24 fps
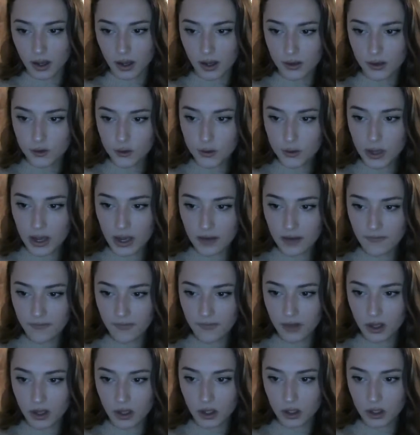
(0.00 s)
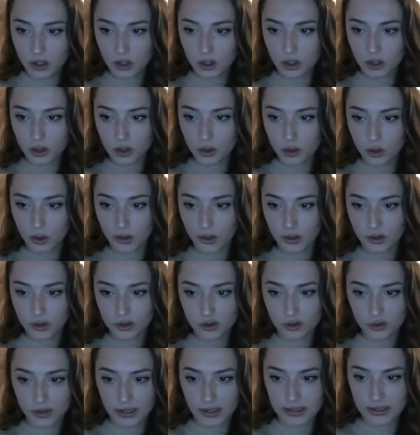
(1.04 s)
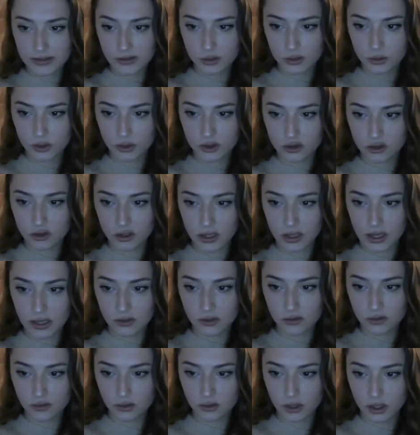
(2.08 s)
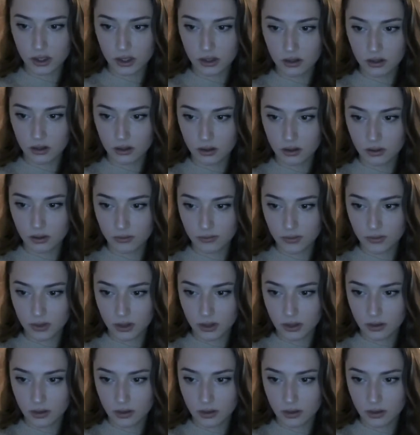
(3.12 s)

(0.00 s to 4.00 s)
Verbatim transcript: I do have your trans question answering of